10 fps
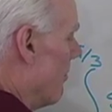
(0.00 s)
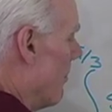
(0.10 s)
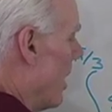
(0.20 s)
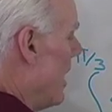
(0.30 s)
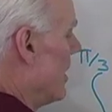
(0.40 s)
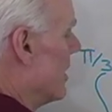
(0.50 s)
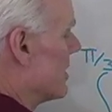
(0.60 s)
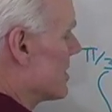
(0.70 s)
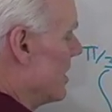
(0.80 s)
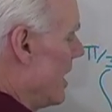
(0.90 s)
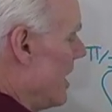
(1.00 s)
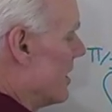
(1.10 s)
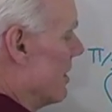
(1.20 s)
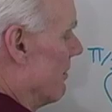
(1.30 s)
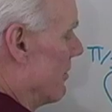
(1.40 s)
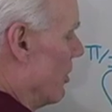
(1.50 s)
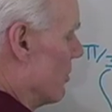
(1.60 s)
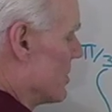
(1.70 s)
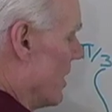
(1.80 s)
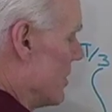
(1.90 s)
minus negative
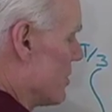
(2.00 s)
cosine,